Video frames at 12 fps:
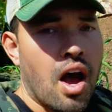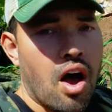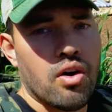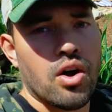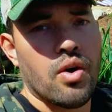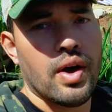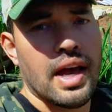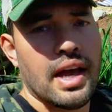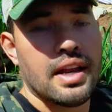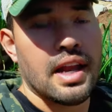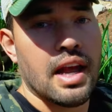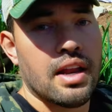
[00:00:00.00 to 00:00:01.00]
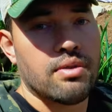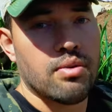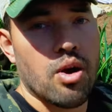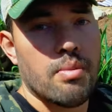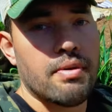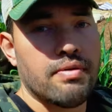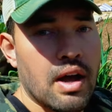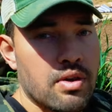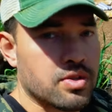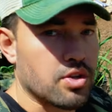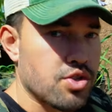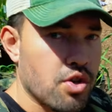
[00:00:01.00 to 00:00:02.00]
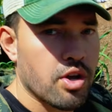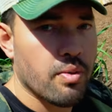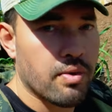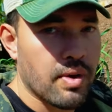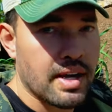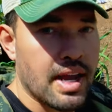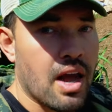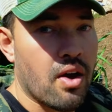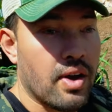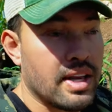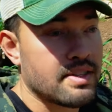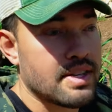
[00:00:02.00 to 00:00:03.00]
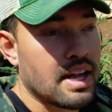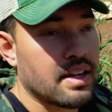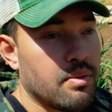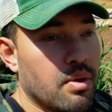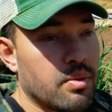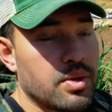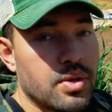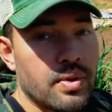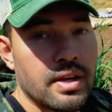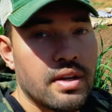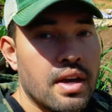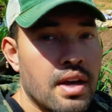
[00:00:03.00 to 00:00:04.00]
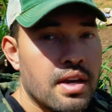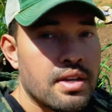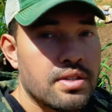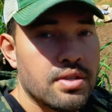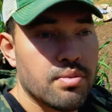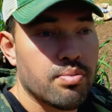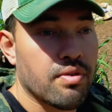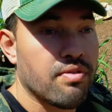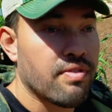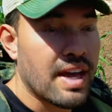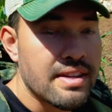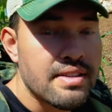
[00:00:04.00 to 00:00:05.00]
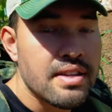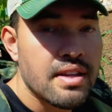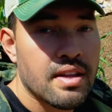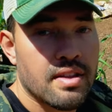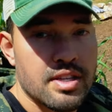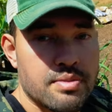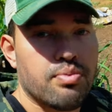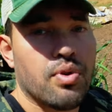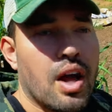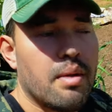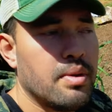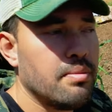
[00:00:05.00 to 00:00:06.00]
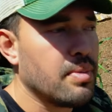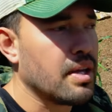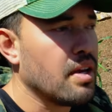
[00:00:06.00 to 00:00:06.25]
I'll go ahead and throw up a flower. So I'll show you one right now and exactly what we're doing to prevent this problem.